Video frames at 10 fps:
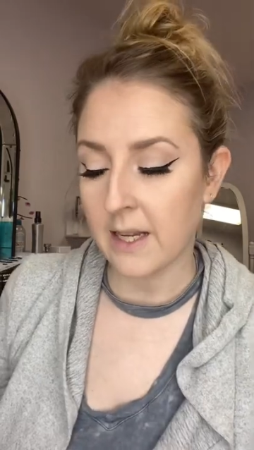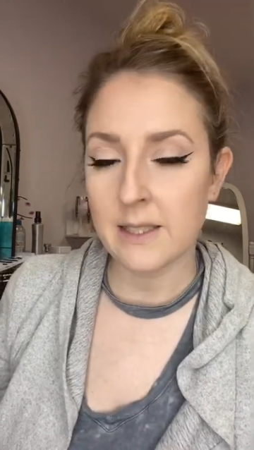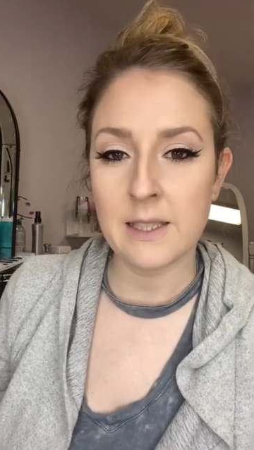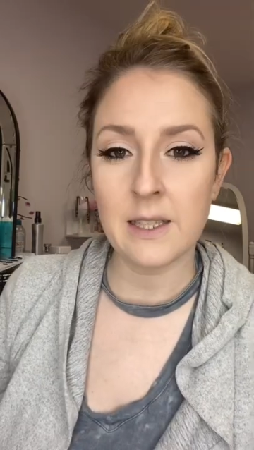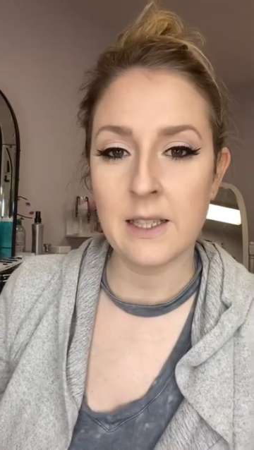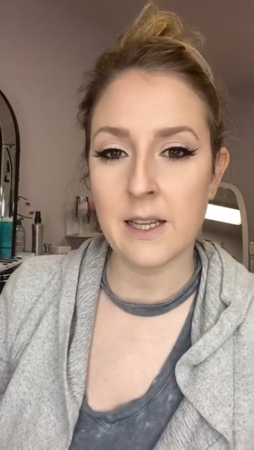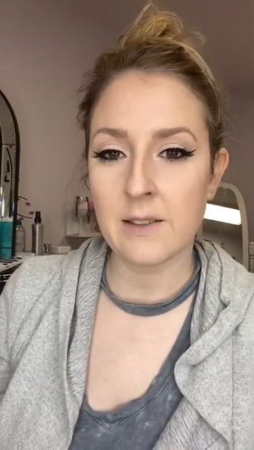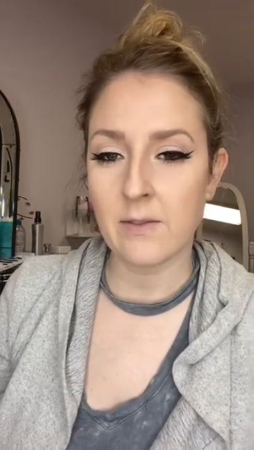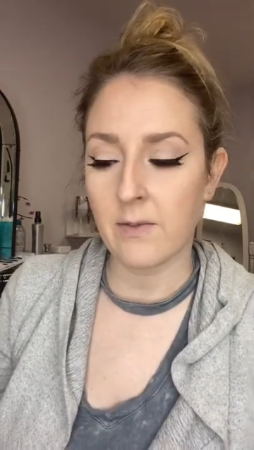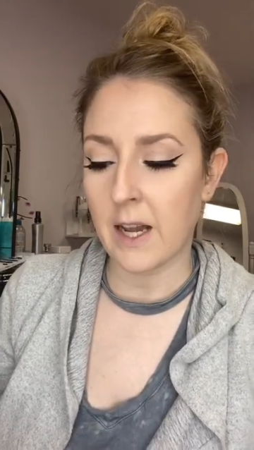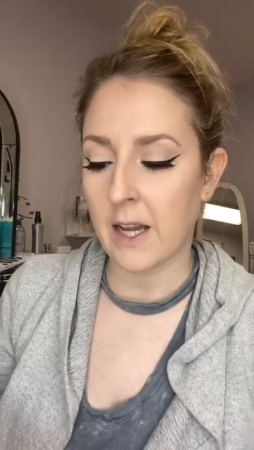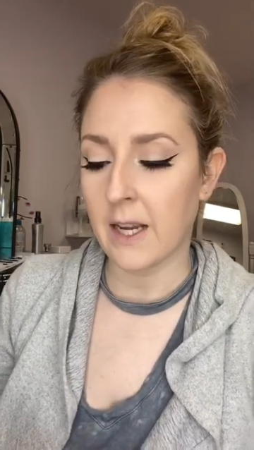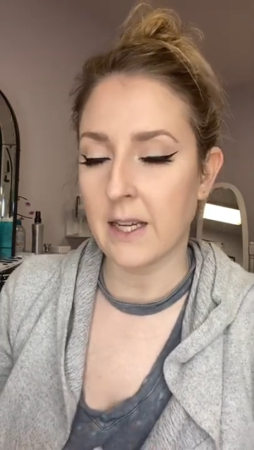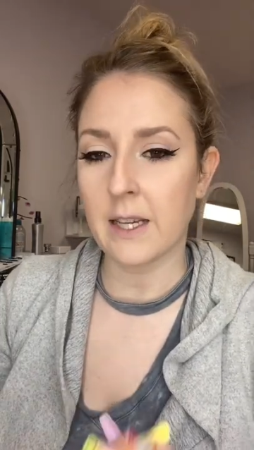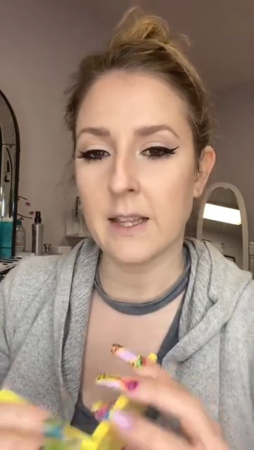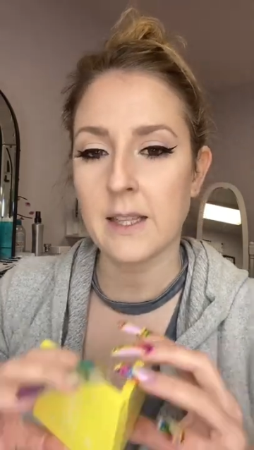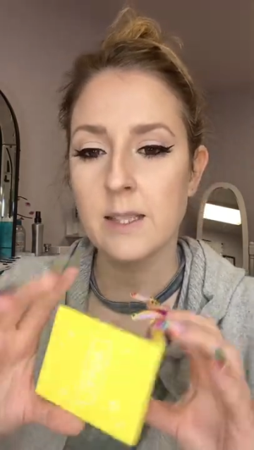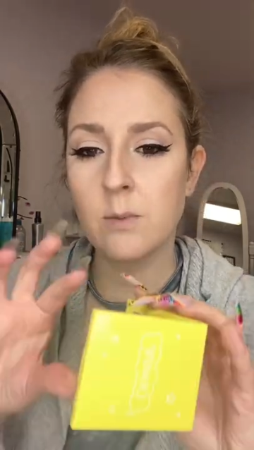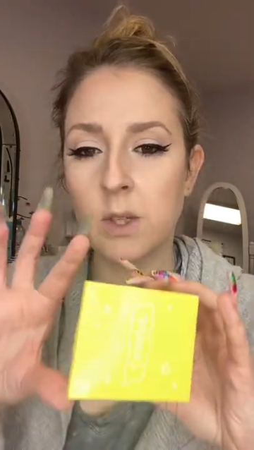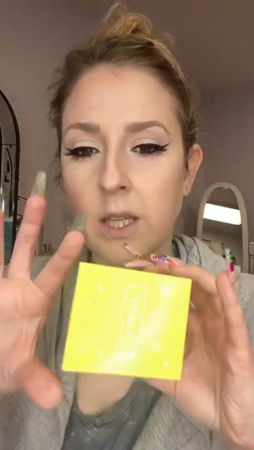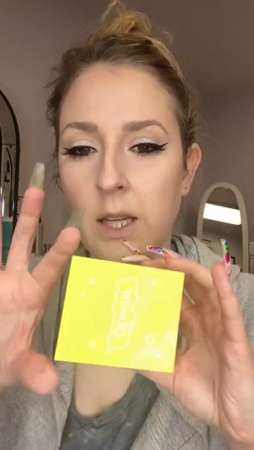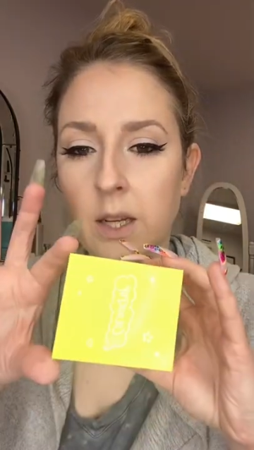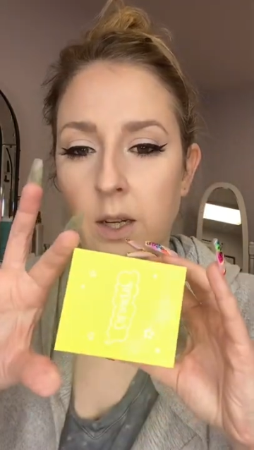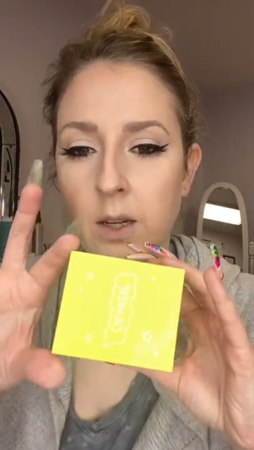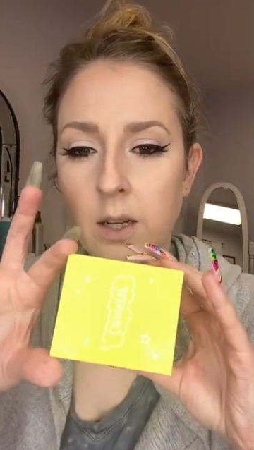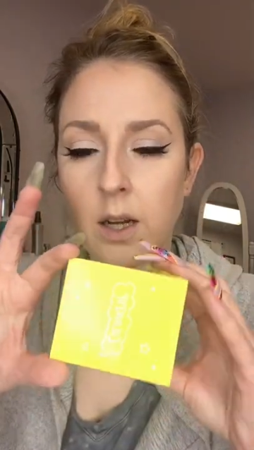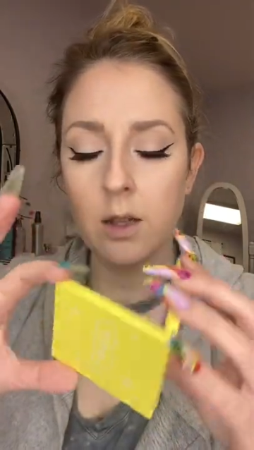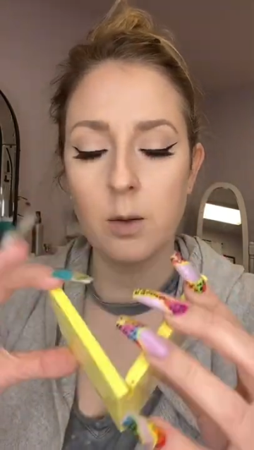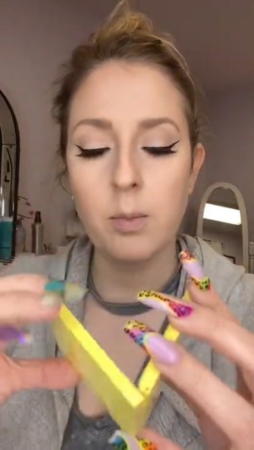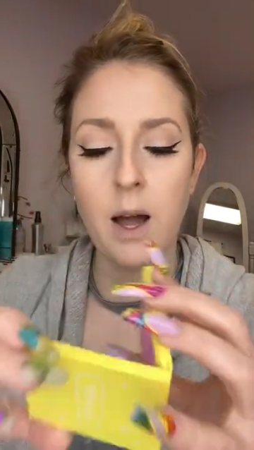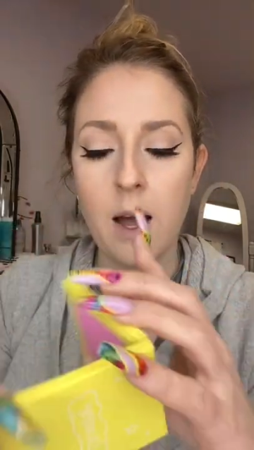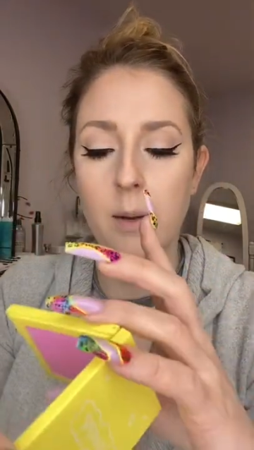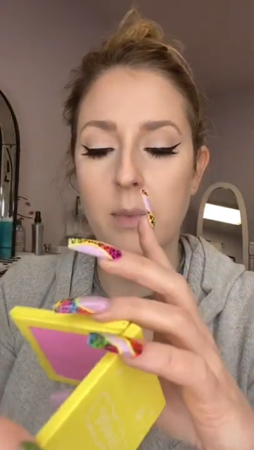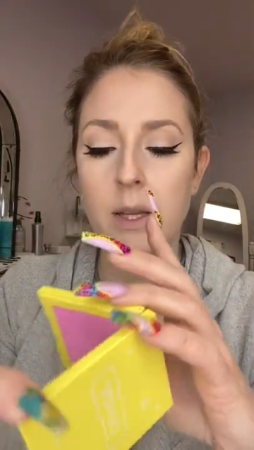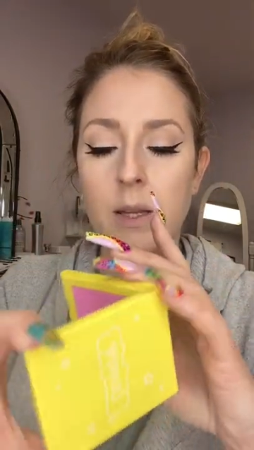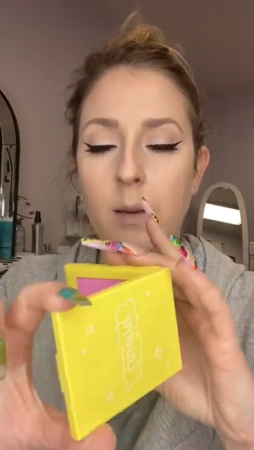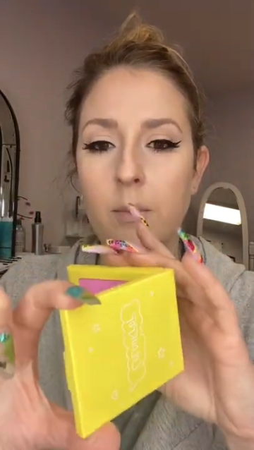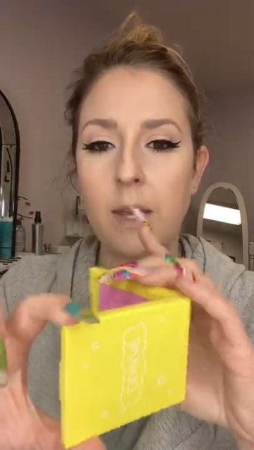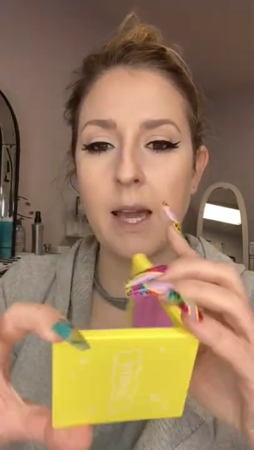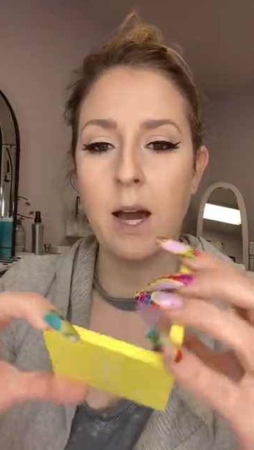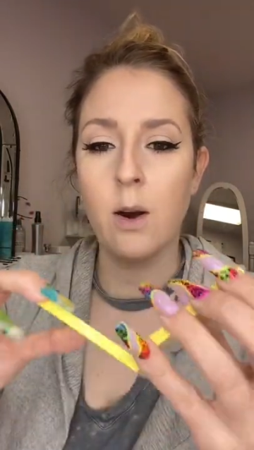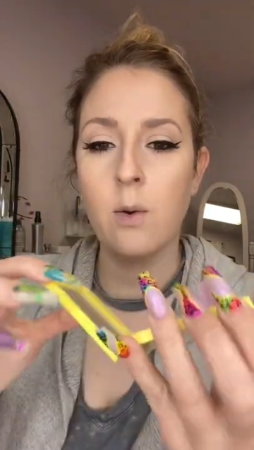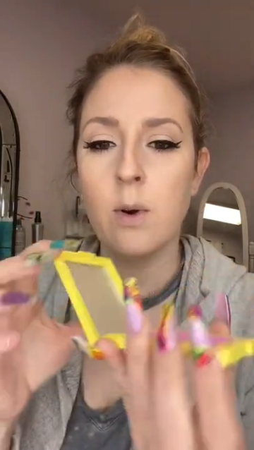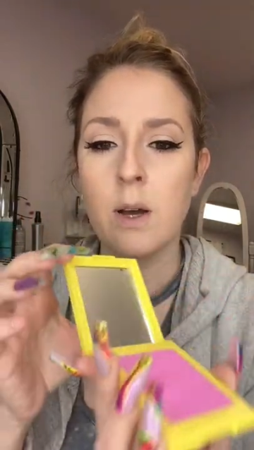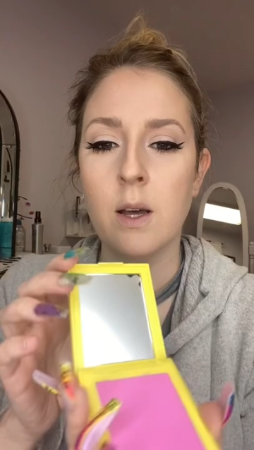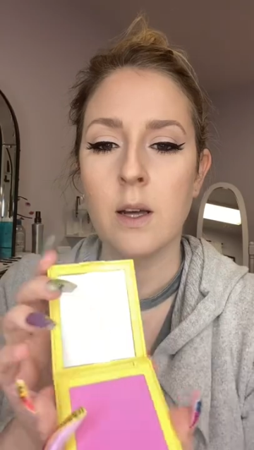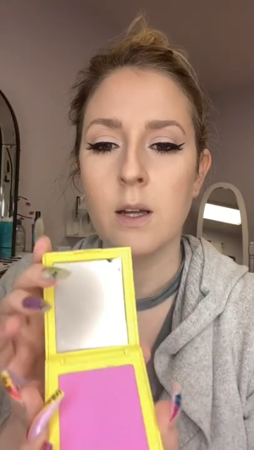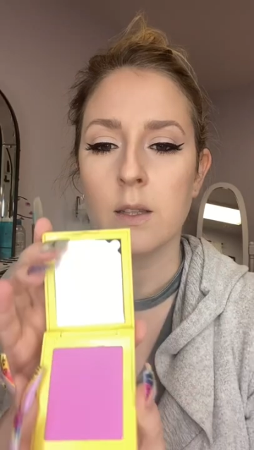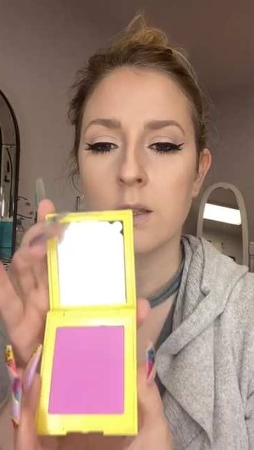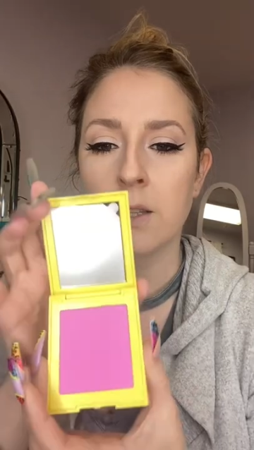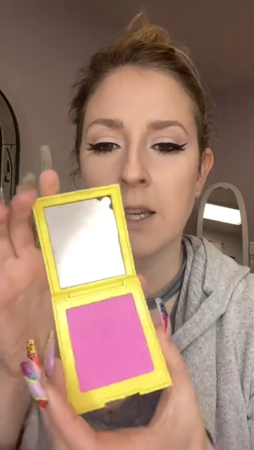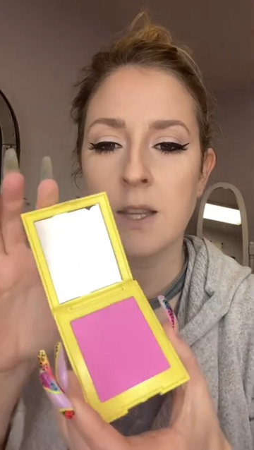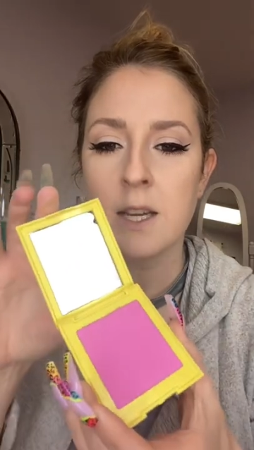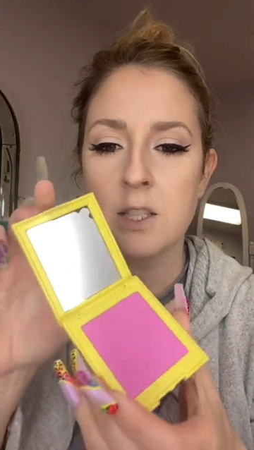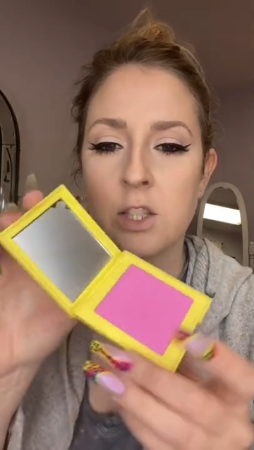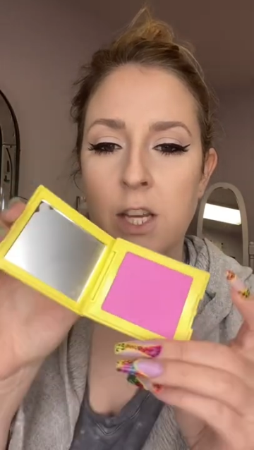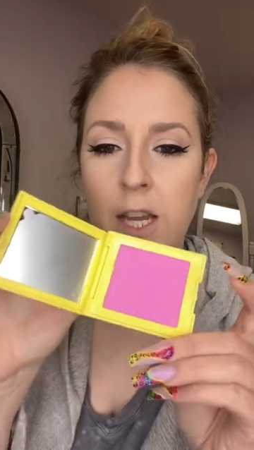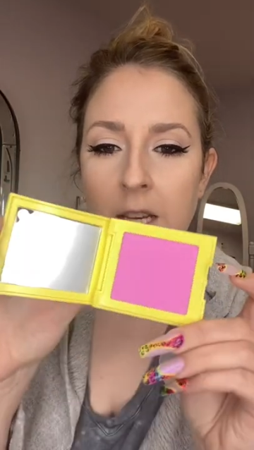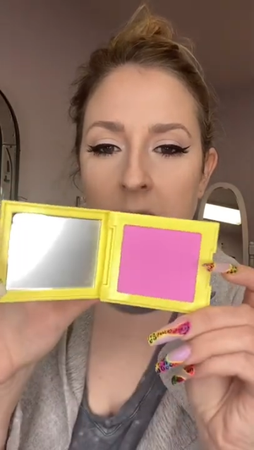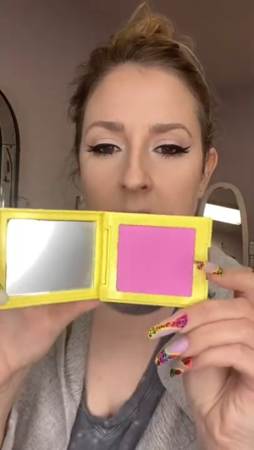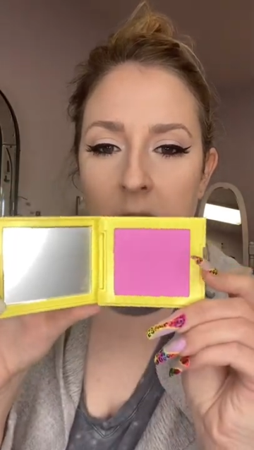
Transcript: I did find this one here, ColourPop in Meow. Look at that shade.